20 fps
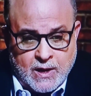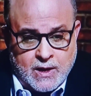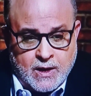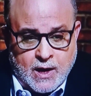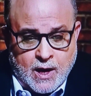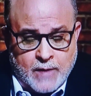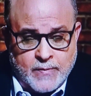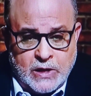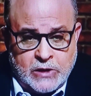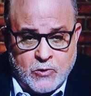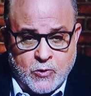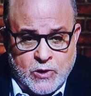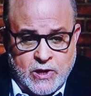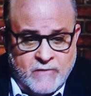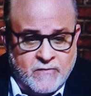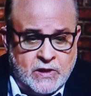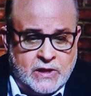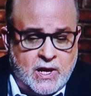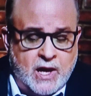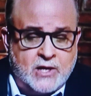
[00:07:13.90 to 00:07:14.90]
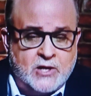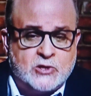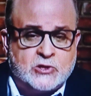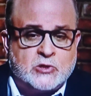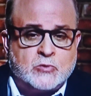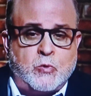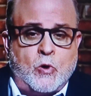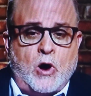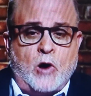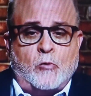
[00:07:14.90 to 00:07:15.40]
I mean, they're even letting
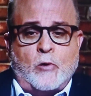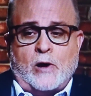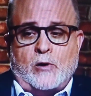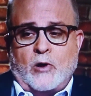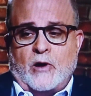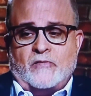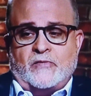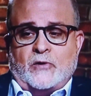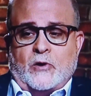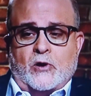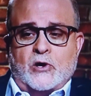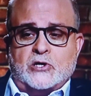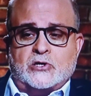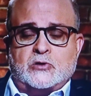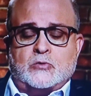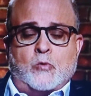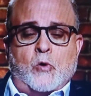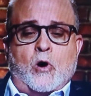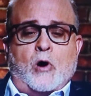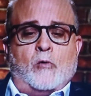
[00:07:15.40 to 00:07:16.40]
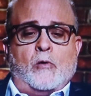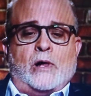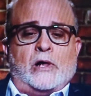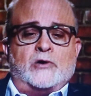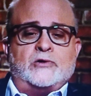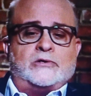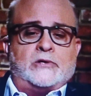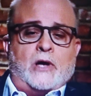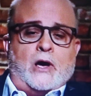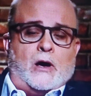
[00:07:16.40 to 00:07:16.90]
Swalwell off the hook. Swalwell
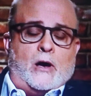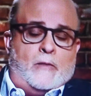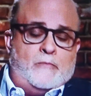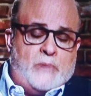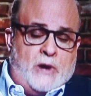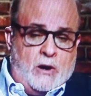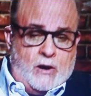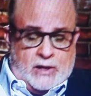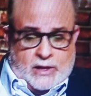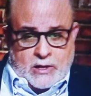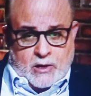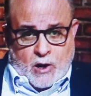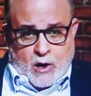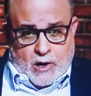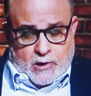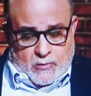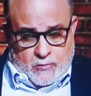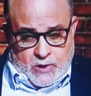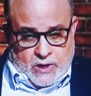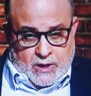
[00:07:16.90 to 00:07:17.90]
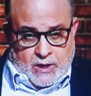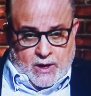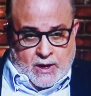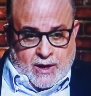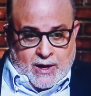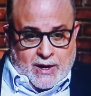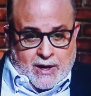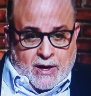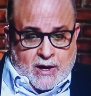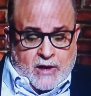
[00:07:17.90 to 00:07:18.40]
is now apparently arguing
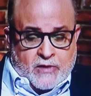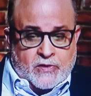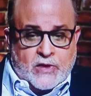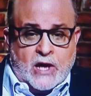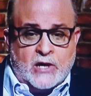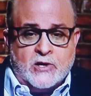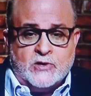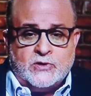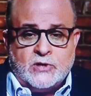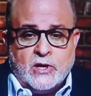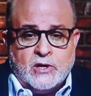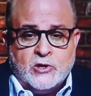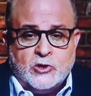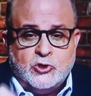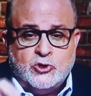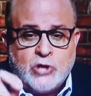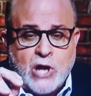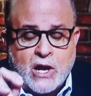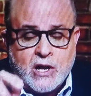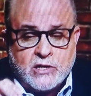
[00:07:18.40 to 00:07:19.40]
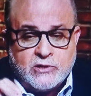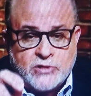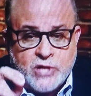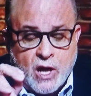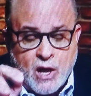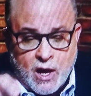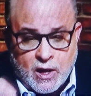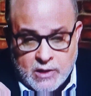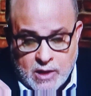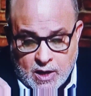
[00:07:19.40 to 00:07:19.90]
that his
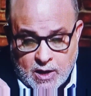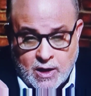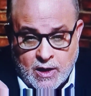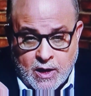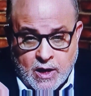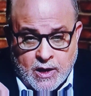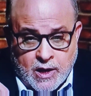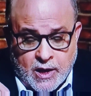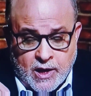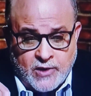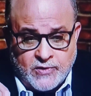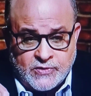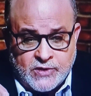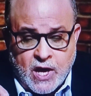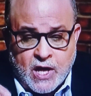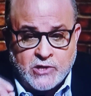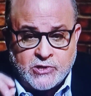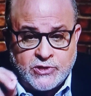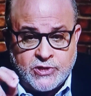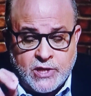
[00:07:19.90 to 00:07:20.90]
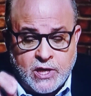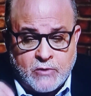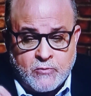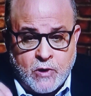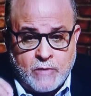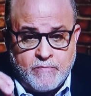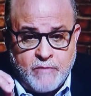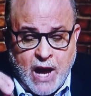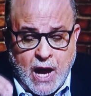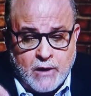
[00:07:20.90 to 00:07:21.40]
genitalia is a
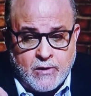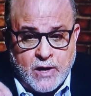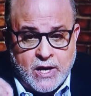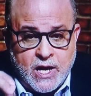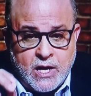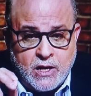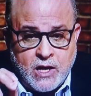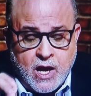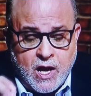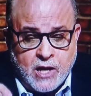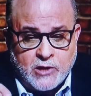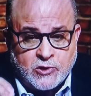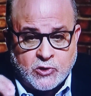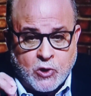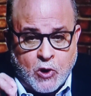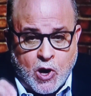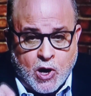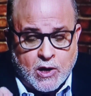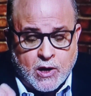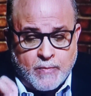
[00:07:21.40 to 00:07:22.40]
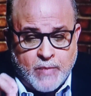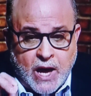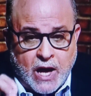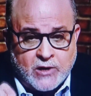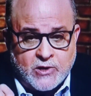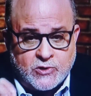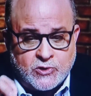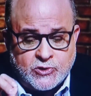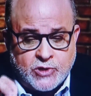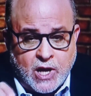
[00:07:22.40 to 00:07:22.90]
secret matter. He can't talk about
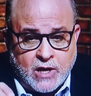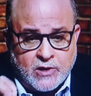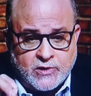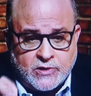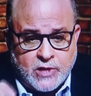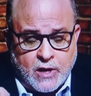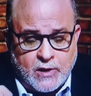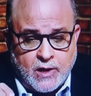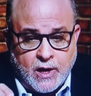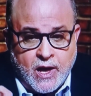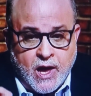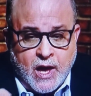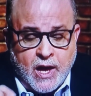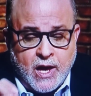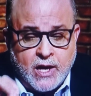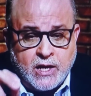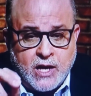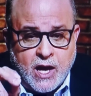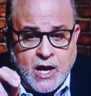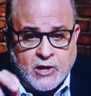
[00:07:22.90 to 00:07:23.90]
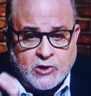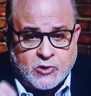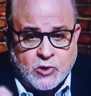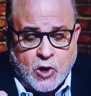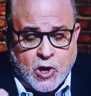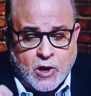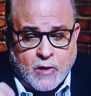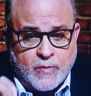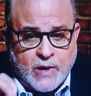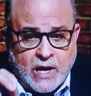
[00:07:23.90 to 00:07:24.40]
his genitalia. He can't
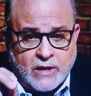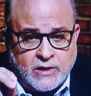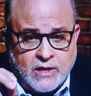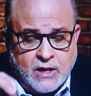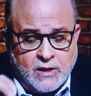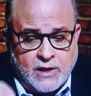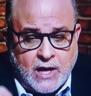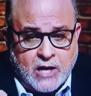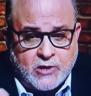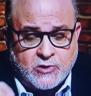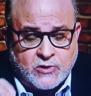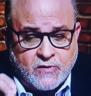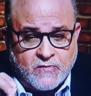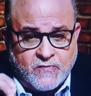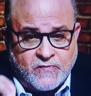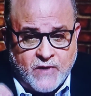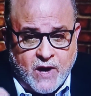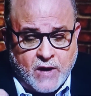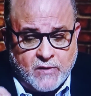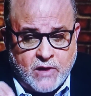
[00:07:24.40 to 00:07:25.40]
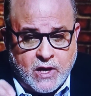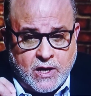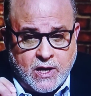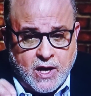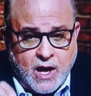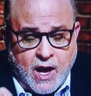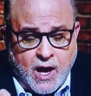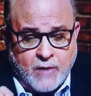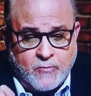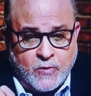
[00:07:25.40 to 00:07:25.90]
talk about the alleged affair that he
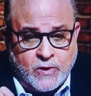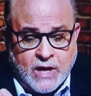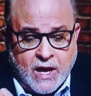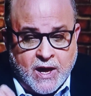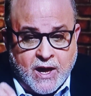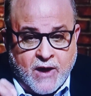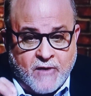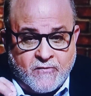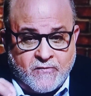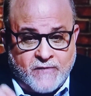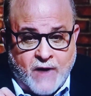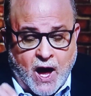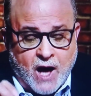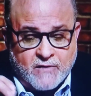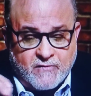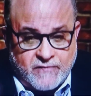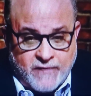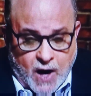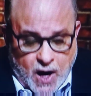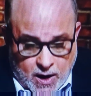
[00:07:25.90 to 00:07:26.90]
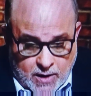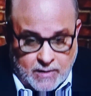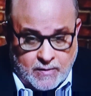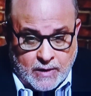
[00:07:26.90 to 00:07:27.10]
had with Fang Fang.